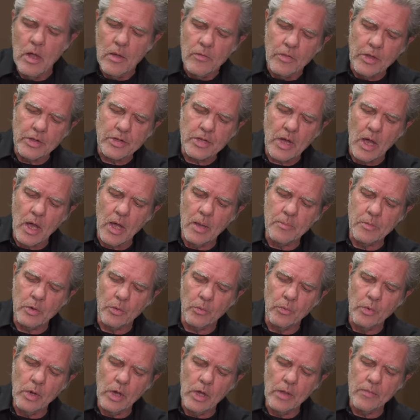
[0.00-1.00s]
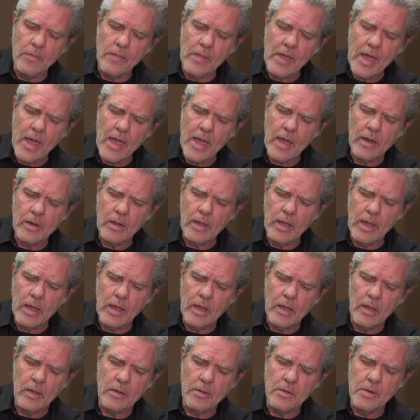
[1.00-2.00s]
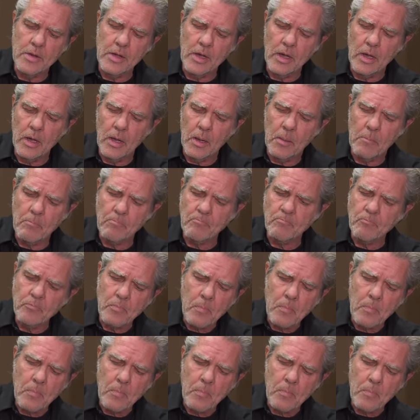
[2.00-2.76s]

the time to run that, and um,